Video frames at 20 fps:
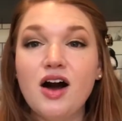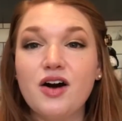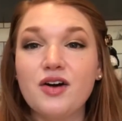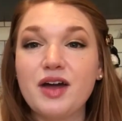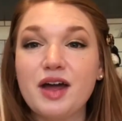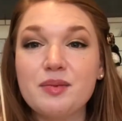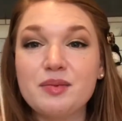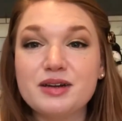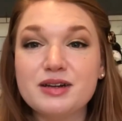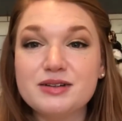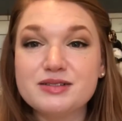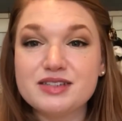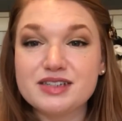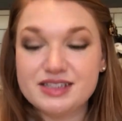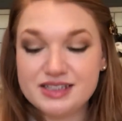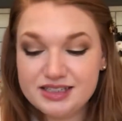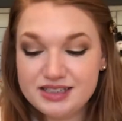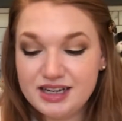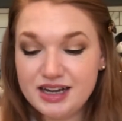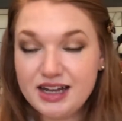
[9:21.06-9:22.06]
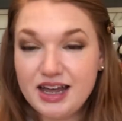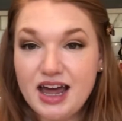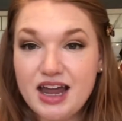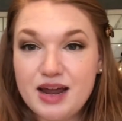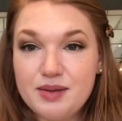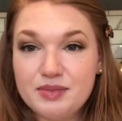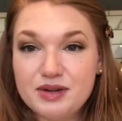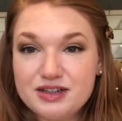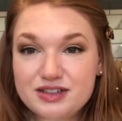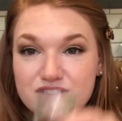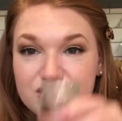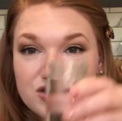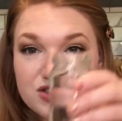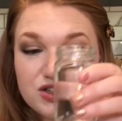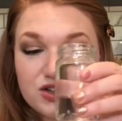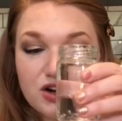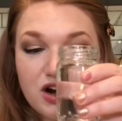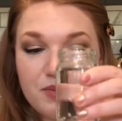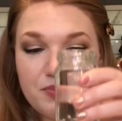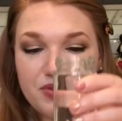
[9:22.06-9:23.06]
Okay, I'm gonna use a stick and I'm gonna
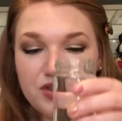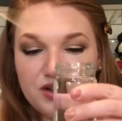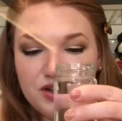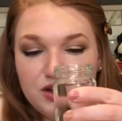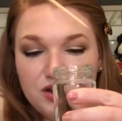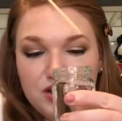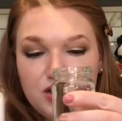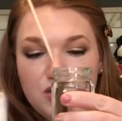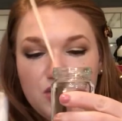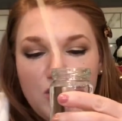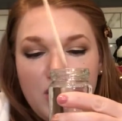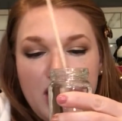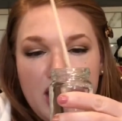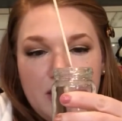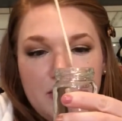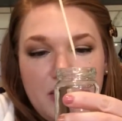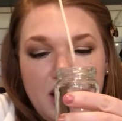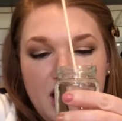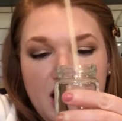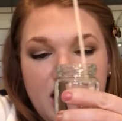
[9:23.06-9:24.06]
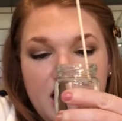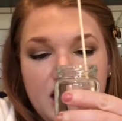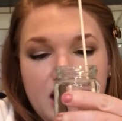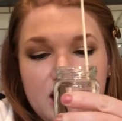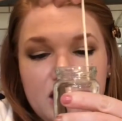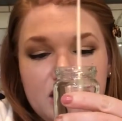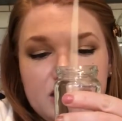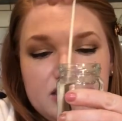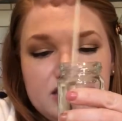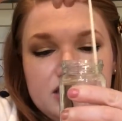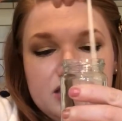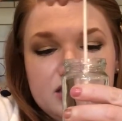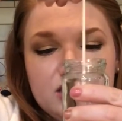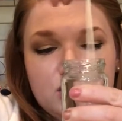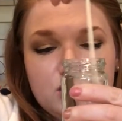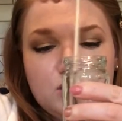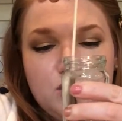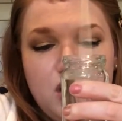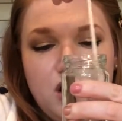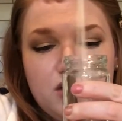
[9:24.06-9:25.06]
stir up the glue in my
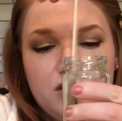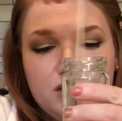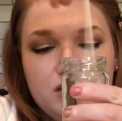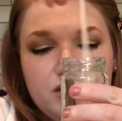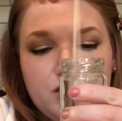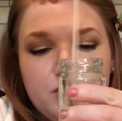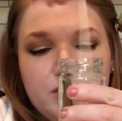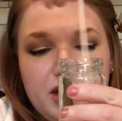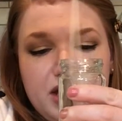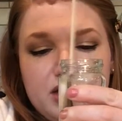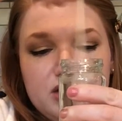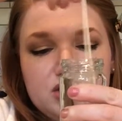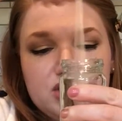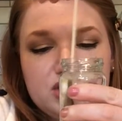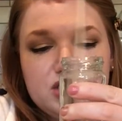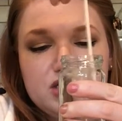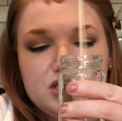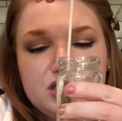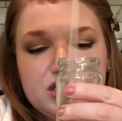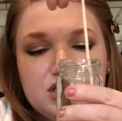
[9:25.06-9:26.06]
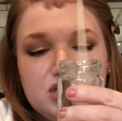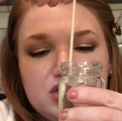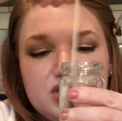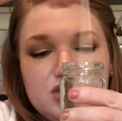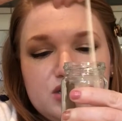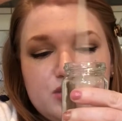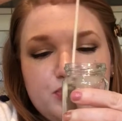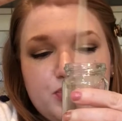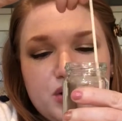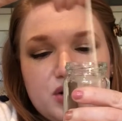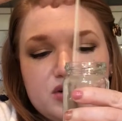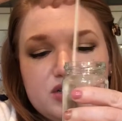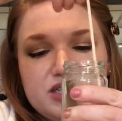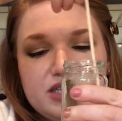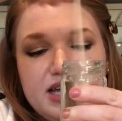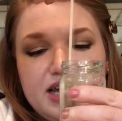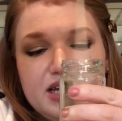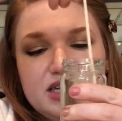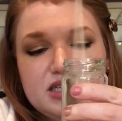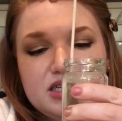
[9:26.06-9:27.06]
distilled water a little bit just to
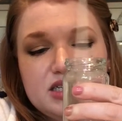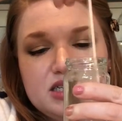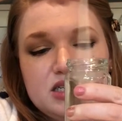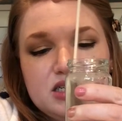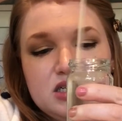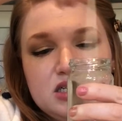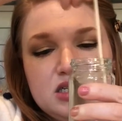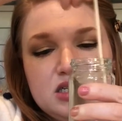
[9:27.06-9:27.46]
disperse it.